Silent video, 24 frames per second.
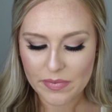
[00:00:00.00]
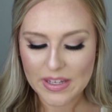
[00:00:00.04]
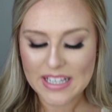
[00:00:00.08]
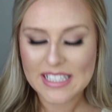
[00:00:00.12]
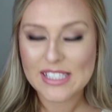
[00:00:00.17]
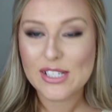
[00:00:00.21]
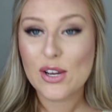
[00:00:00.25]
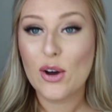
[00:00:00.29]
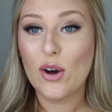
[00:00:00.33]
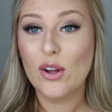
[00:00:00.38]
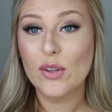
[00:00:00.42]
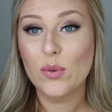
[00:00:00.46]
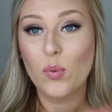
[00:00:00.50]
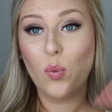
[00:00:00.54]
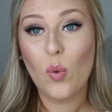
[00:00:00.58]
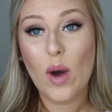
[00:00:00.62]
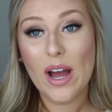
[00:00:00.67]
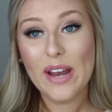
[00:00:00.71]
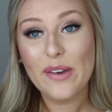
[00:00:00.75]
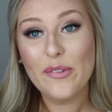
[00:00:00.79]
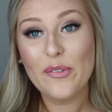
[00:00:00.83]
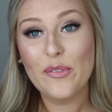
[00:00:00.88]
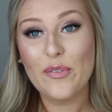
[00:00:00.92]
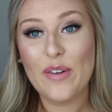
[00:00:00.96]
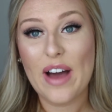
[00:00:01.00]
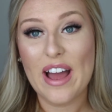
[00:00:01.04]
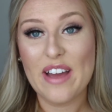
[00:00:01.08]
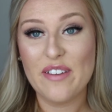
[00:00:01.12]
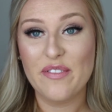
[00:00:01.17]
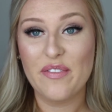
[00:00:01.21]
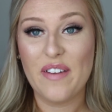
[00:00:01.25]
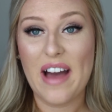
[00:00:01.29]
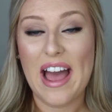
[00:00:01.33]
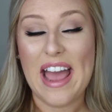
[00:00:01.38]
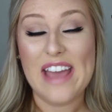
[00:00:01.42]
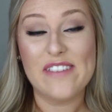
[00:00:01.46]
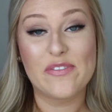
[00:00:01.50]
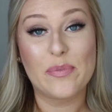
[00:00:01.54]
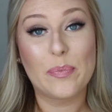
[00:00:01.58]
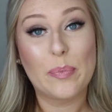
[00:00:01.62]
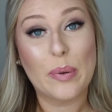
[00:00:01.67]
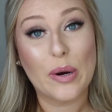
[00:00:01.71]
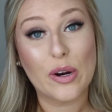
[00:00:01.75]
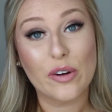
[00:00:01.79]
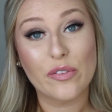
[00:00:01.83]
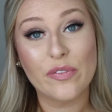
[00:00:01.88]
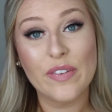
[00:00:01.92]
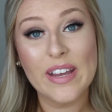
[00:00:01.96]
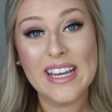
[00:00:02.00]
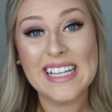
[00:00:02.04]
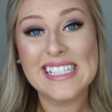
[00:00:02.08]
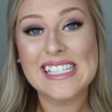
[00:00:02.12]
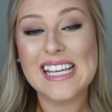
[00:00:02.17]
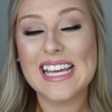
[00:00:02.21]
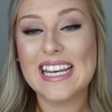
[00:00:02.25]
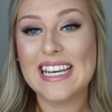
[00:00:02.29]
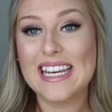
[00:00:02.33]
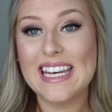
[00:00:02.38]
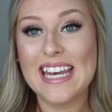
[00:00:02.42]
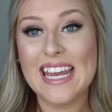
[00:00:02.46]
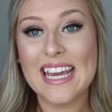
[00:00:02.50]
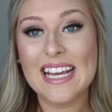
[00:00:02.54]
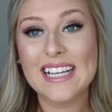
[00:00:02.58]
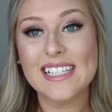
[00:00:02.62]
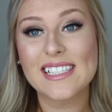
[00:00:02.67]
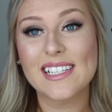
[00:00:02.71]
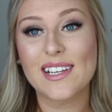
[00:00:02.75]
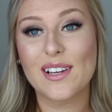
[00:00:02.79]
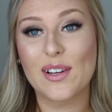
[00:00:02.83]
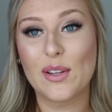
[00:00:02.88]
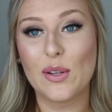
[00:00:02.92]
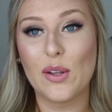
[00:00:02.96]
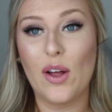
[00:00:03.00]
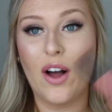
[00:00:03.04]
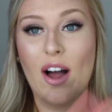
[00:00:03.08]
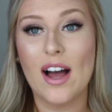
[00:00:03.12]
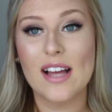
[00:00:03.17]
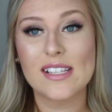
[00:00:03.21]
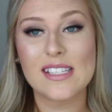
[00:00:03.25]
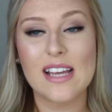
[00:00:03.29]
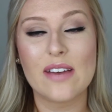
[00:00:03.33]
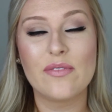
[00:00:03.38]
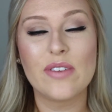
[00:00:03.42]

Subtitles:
it's called 155 Perfect NYX Gloss.